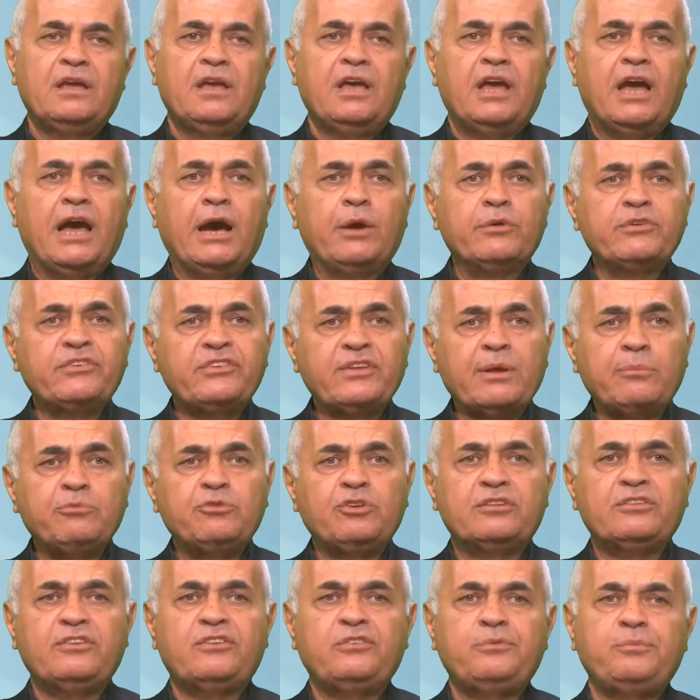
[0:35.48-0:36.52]
Our subject
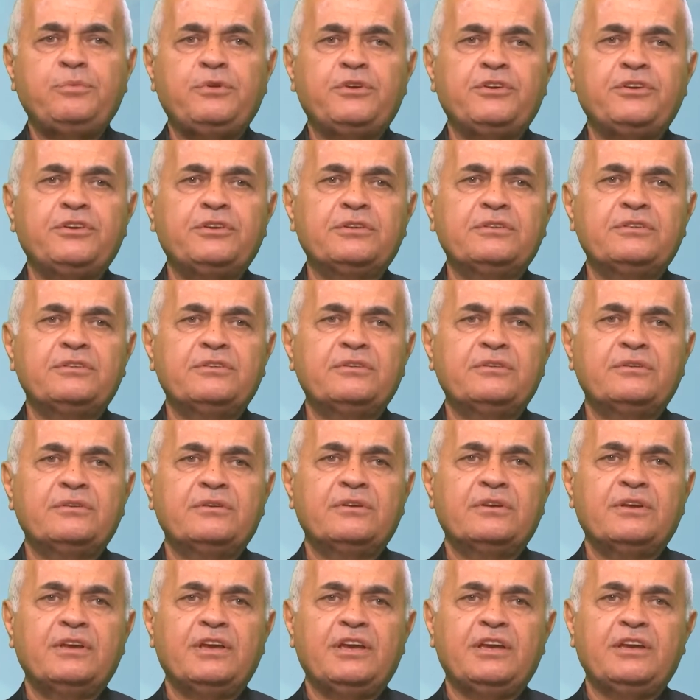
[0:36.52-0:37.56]
this period
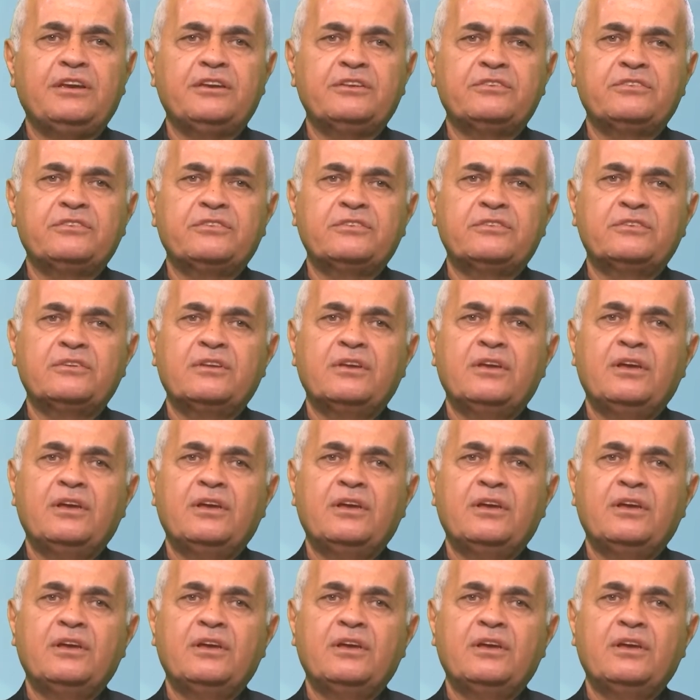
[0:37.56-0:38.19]
is